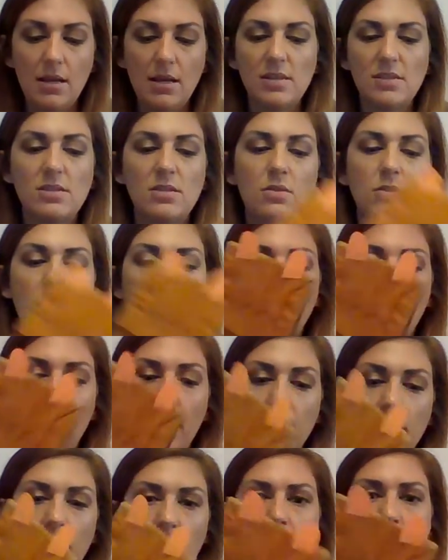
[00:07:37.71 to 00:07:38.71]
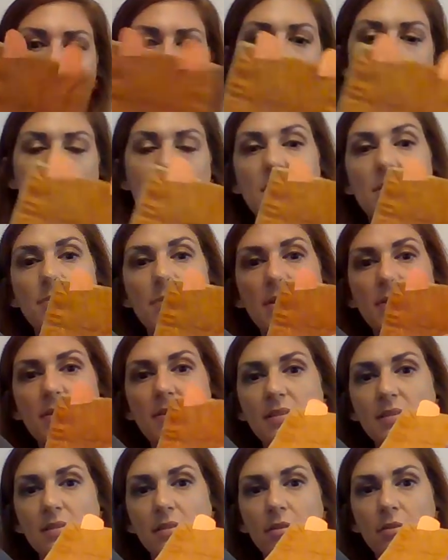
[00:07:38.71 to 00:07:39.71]
So the head is going to be
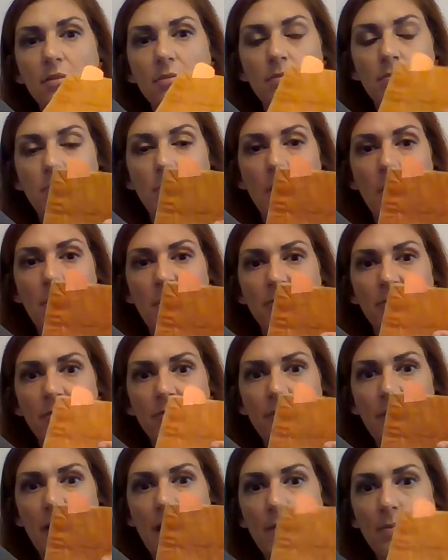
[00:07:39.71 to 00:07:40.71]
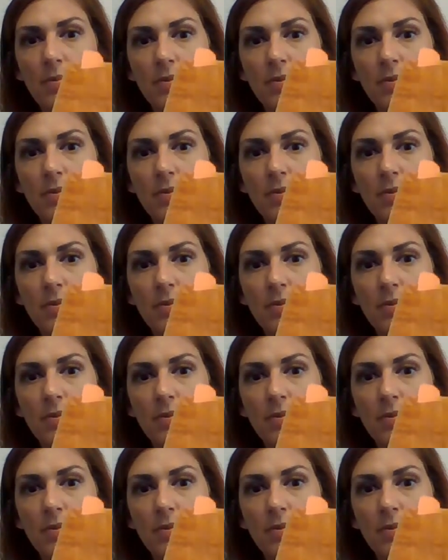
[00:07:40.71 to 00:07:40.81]
this little above the flap,